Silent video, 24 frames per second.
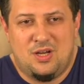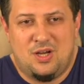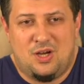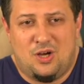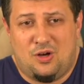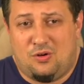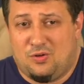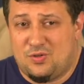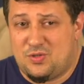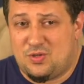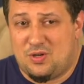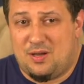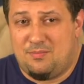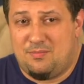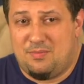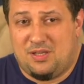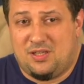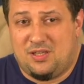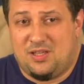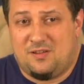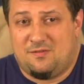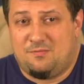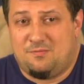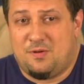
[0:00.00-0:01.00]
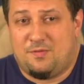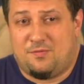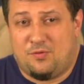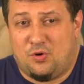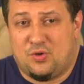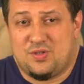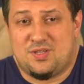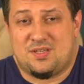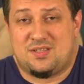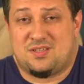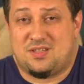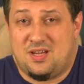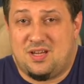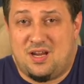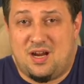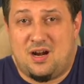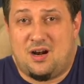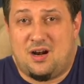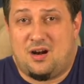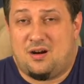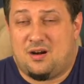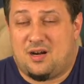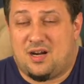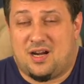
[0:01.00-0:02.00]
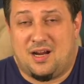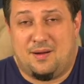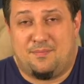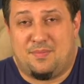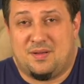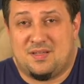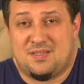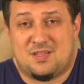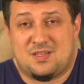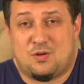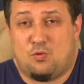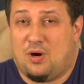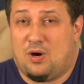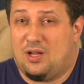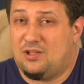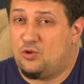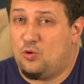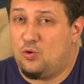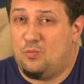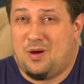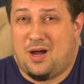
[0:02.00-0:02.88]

Also, I believe before this year happens quantum